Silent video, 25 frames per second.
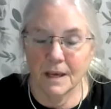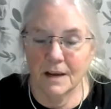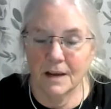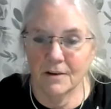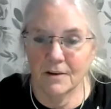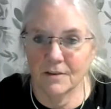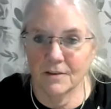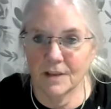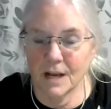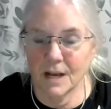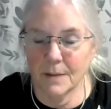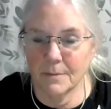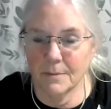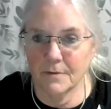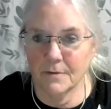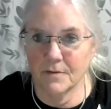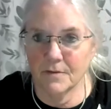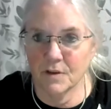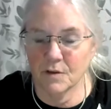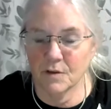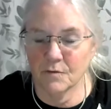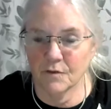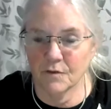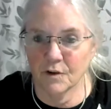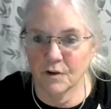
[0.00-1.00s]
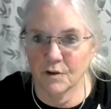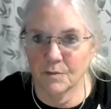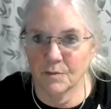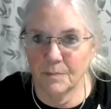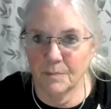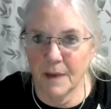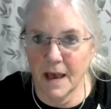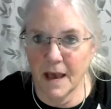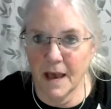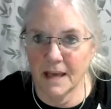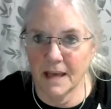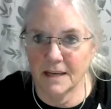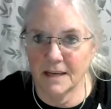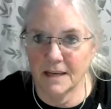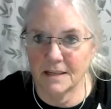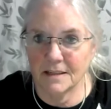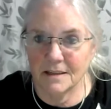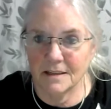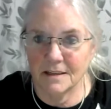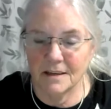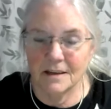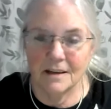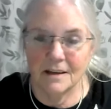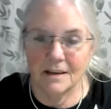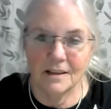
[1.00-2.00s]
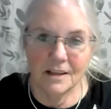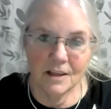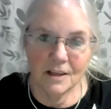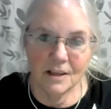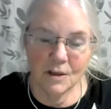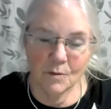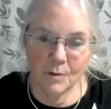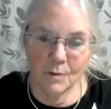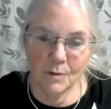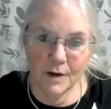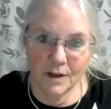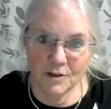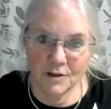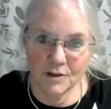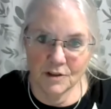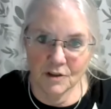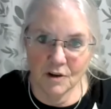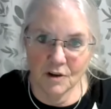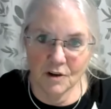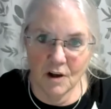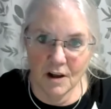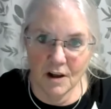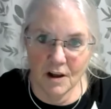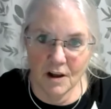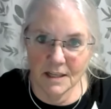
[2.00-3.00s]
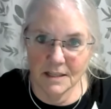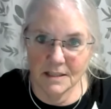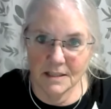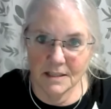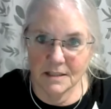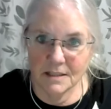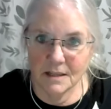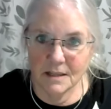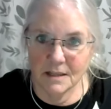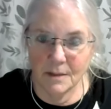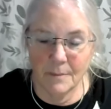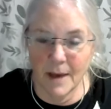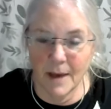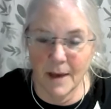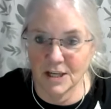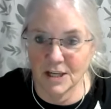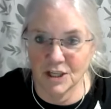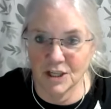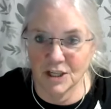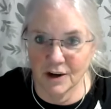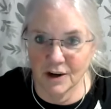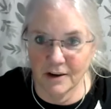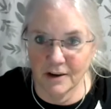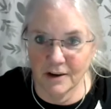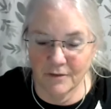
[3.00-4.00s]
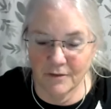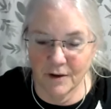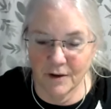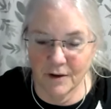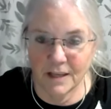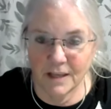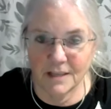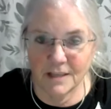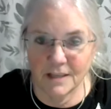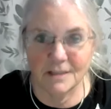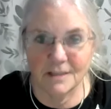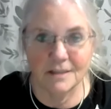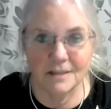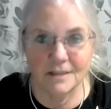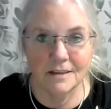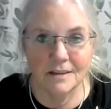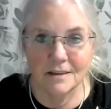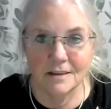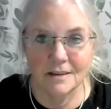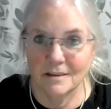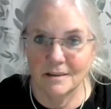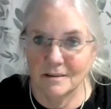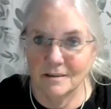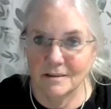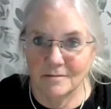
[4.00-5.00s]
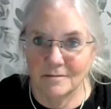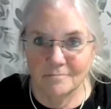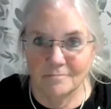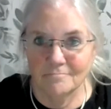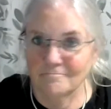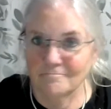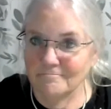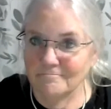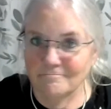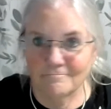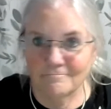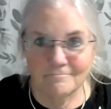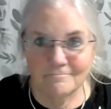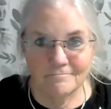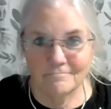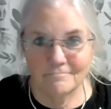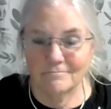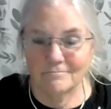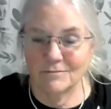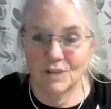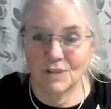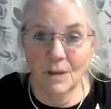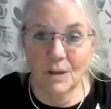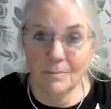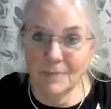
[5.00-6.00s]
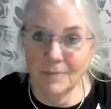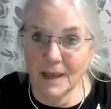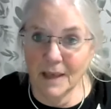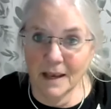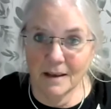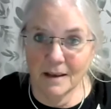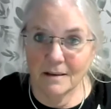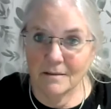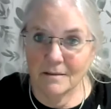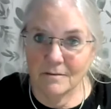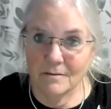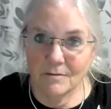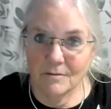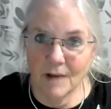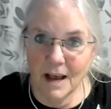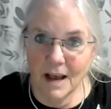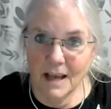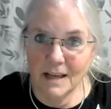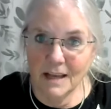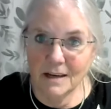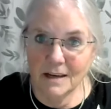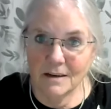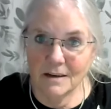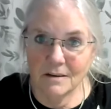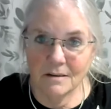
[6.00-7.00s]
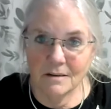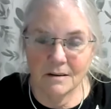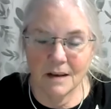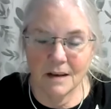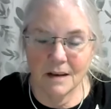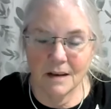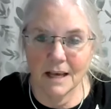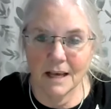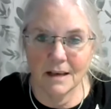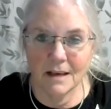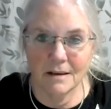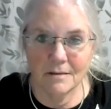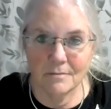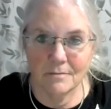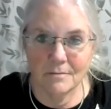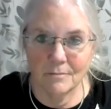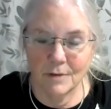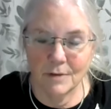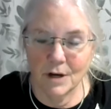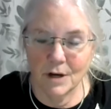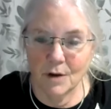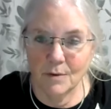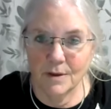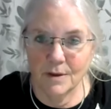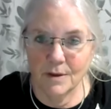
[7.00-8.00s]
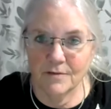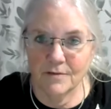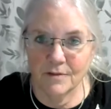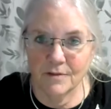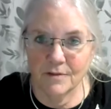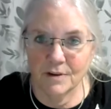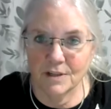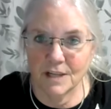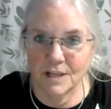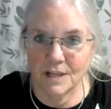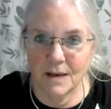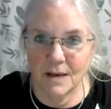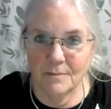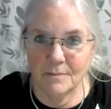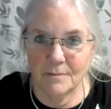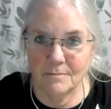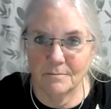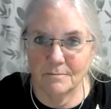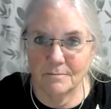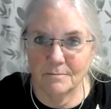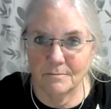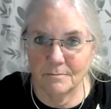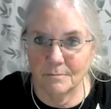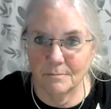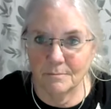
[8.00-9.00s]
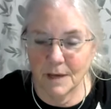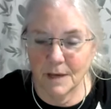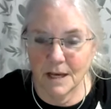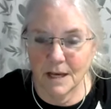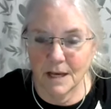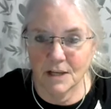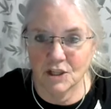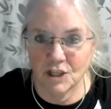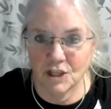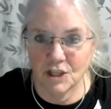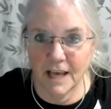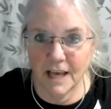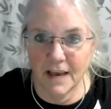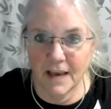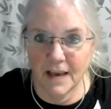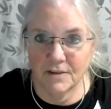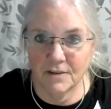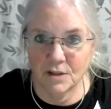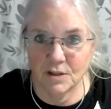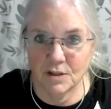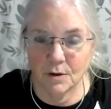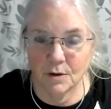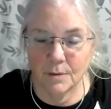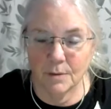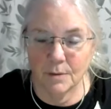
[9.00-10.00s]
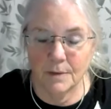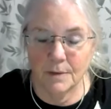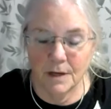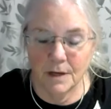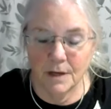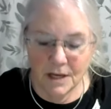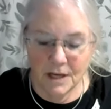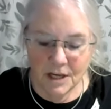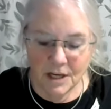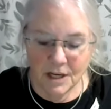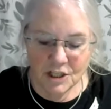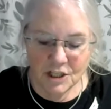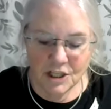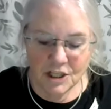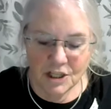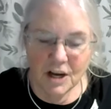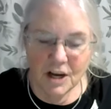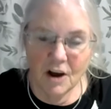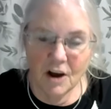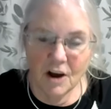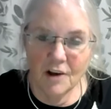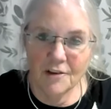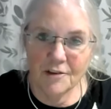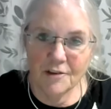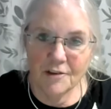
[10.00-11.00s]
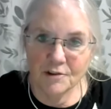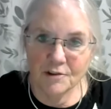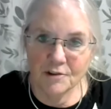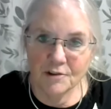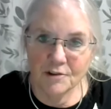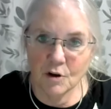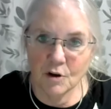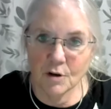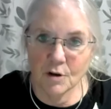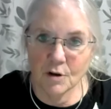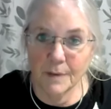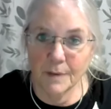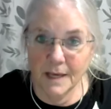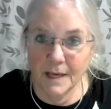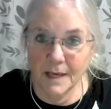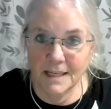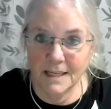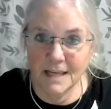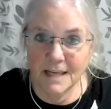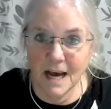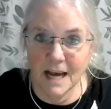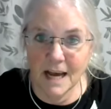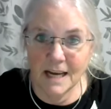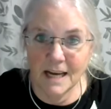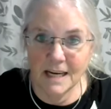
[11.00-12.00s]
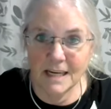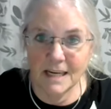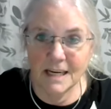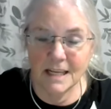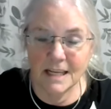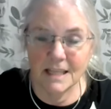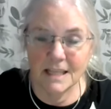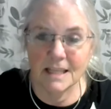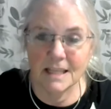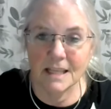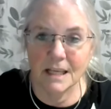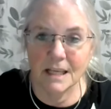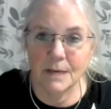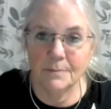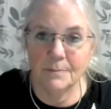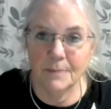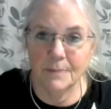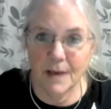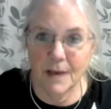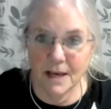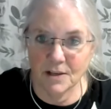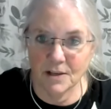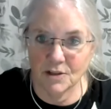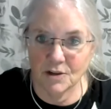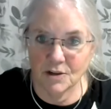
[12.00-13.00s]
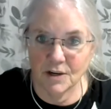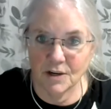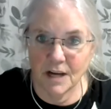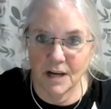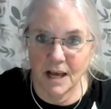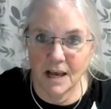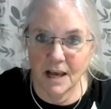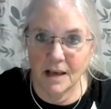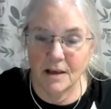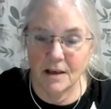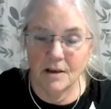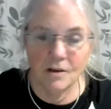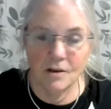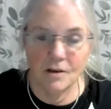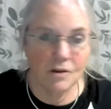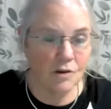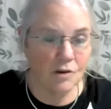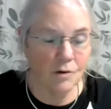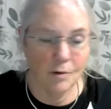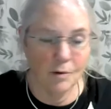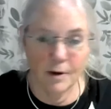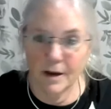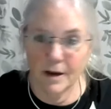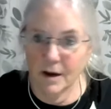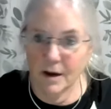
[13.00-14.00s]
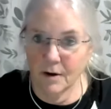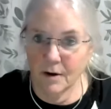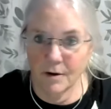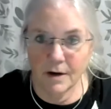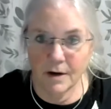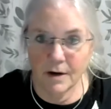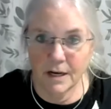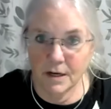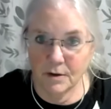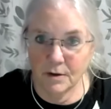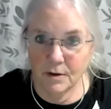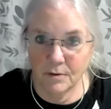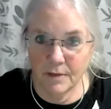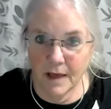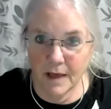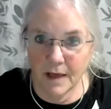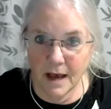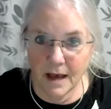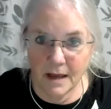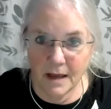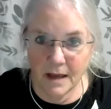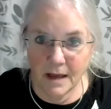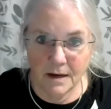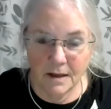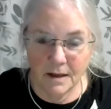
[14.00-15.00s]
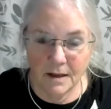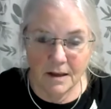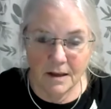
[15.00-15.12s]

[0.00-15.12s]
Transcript: Here's the name of his first pet. This is what he used to call his imaginary friend. Something, right? Like, we know his first name because she gave it to him. She also told him he died in his sleep yesterday. So he already knew that.